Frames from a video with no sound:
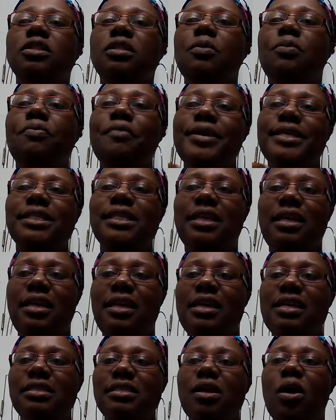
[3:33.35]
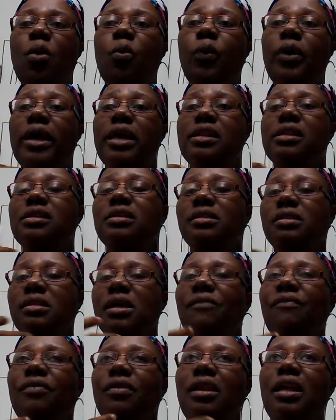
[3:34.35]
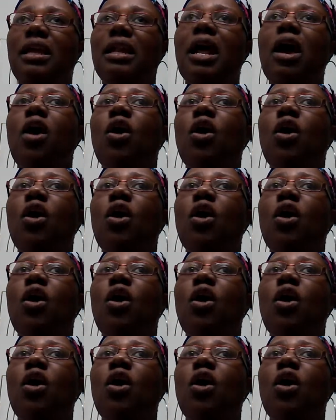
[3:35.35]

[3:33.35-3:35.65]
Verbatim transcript: the breast cancer awareness stuff in there and